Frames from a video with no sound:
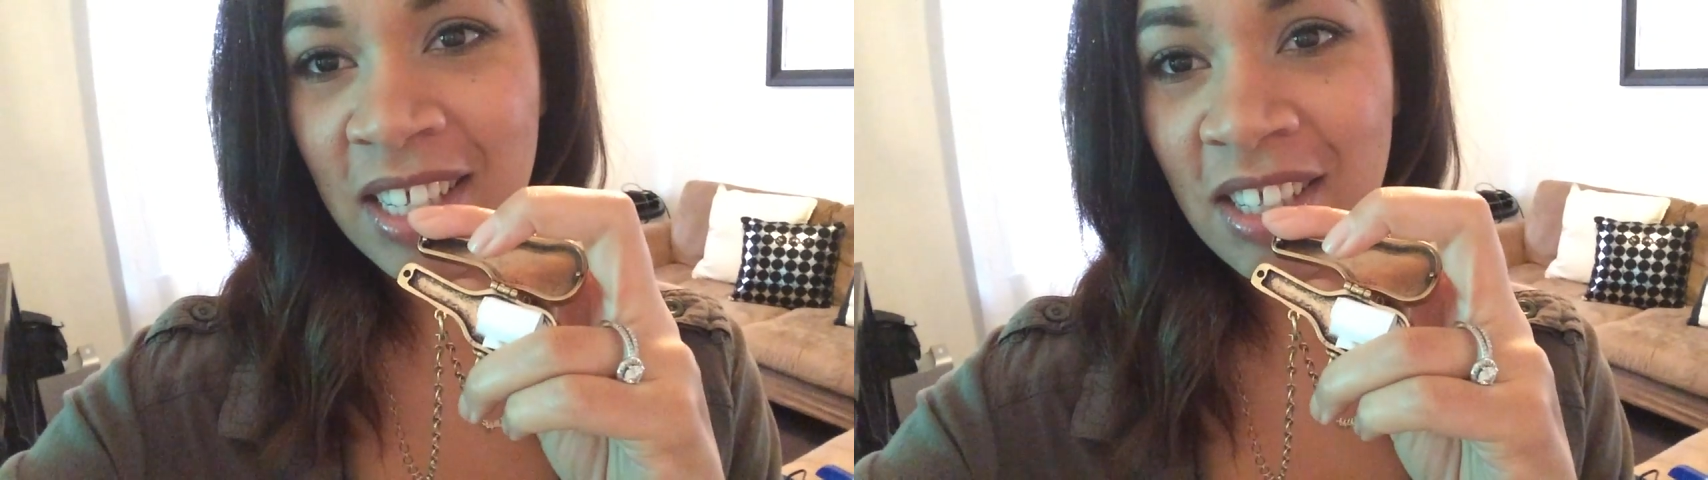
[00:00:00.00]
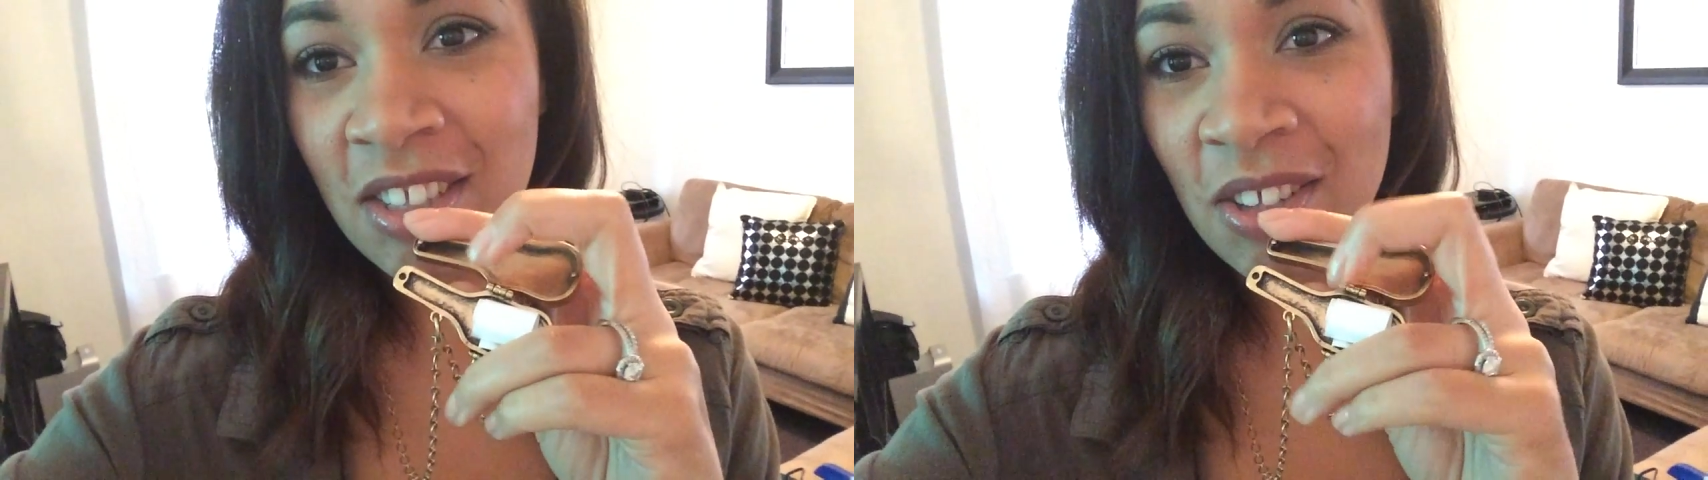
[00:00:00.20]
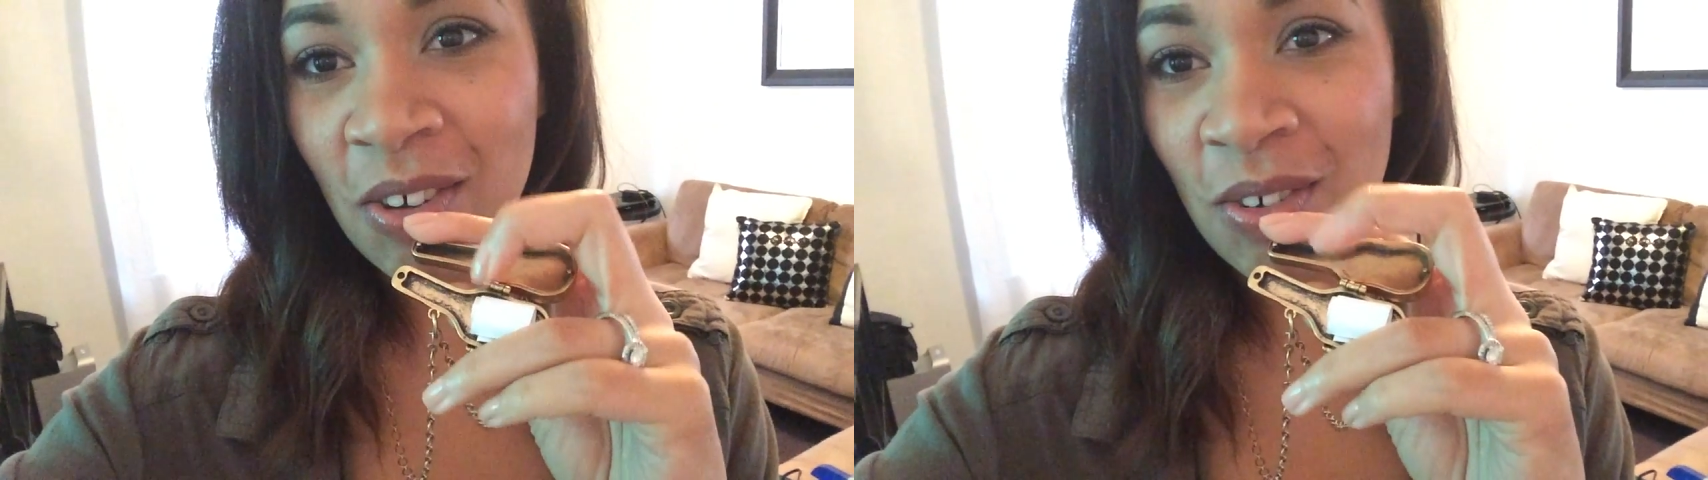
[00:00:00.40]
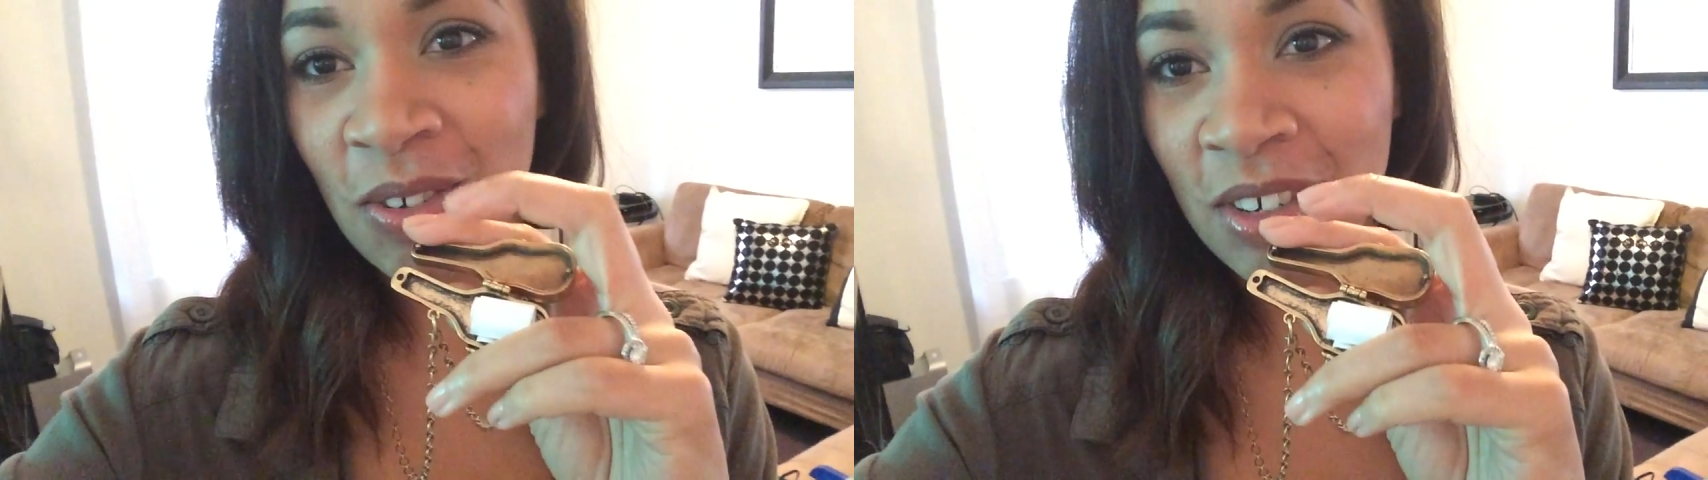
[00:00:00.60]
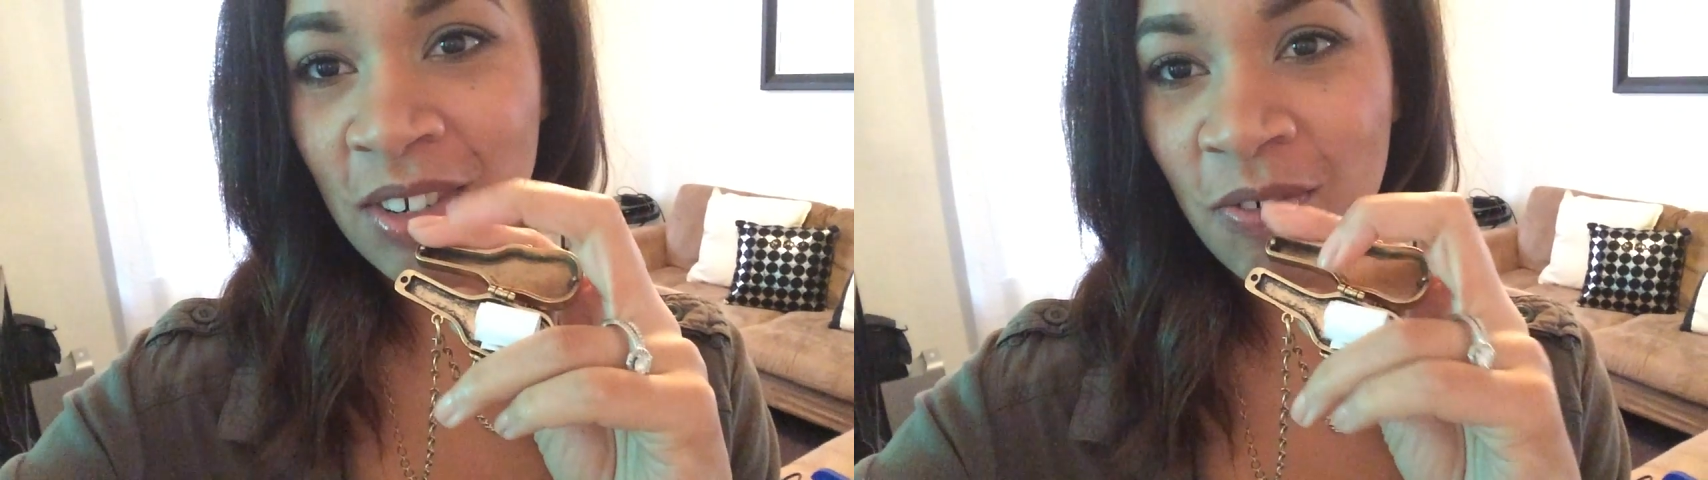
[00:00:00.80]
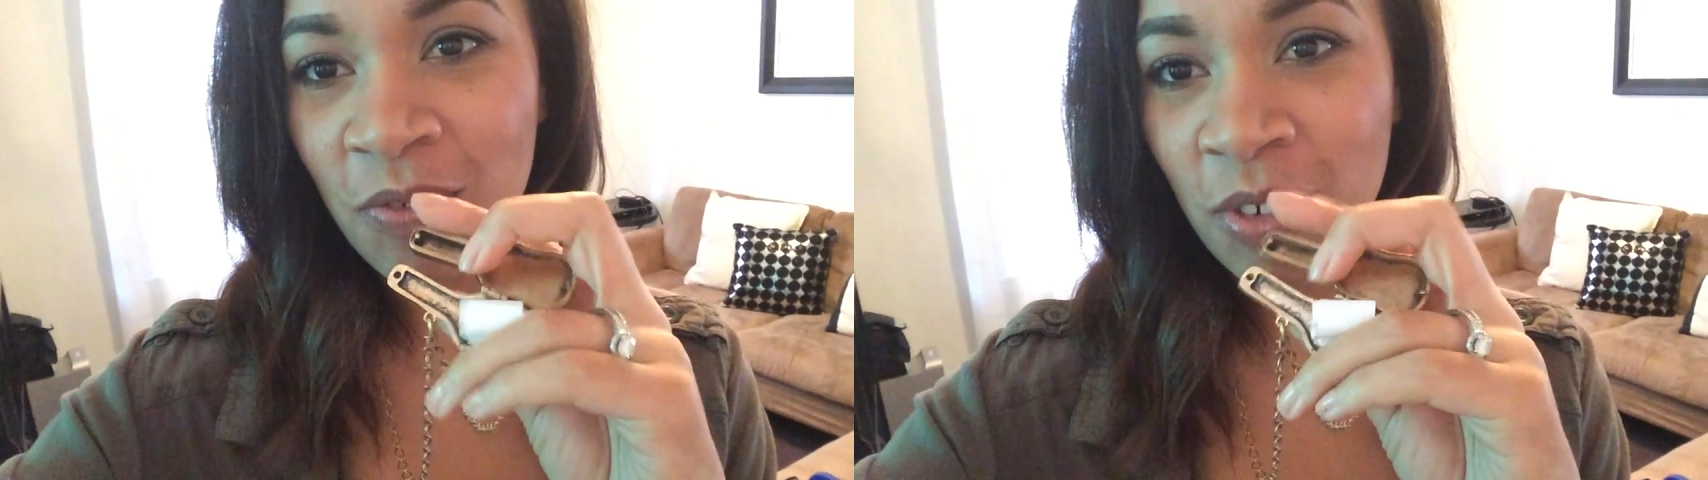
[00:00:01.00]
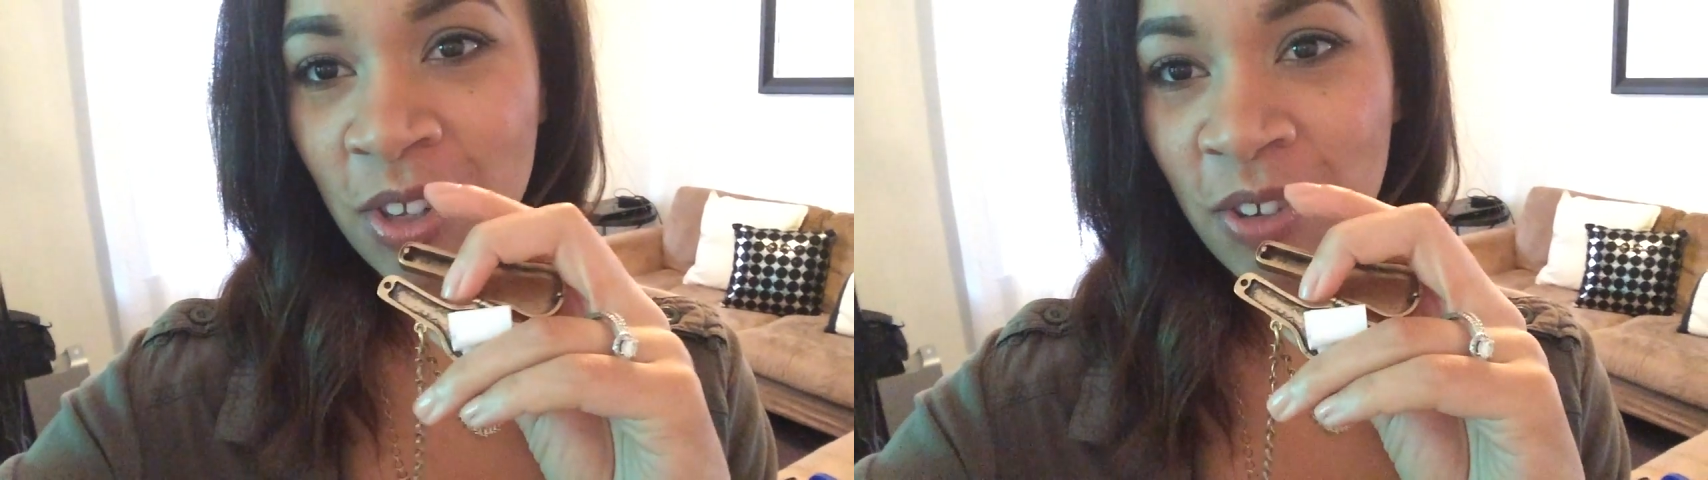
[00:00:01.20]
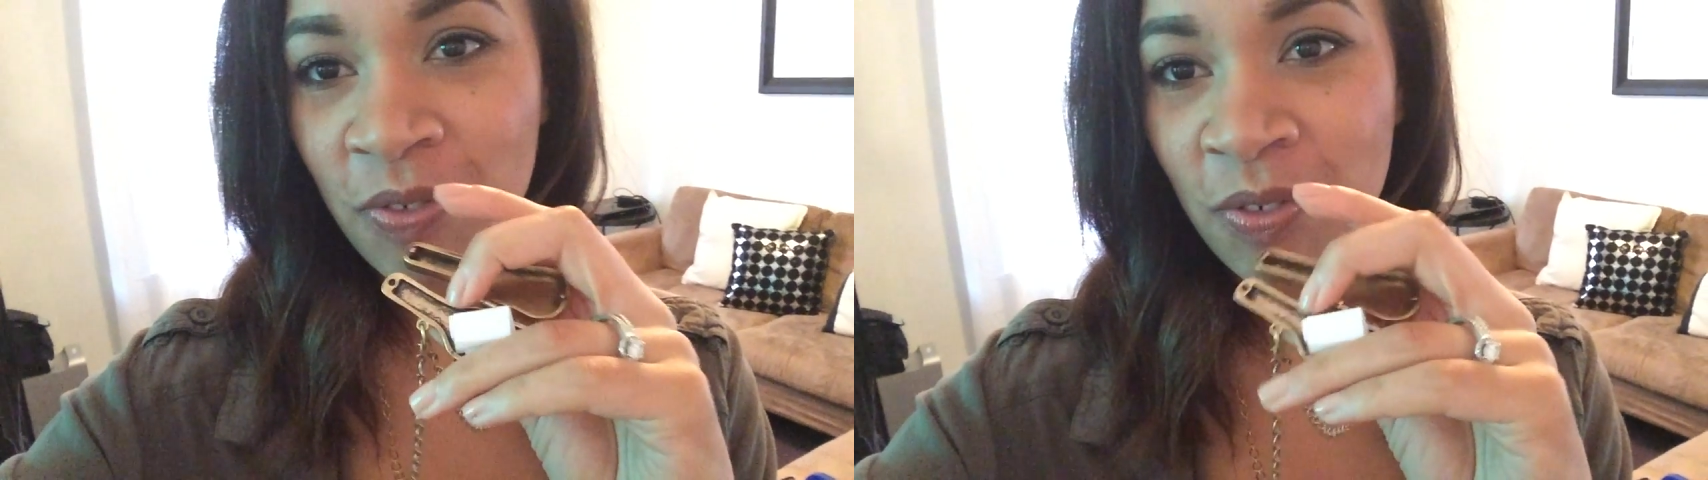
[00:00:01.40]
is known for
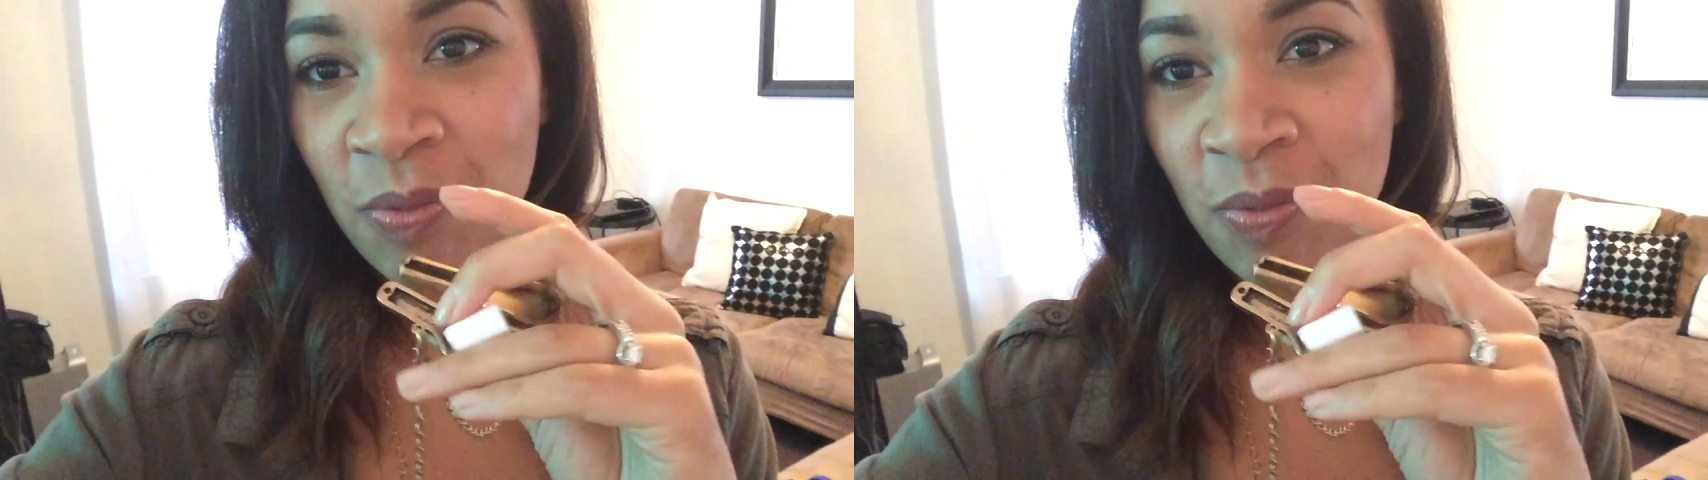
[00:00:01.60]
their,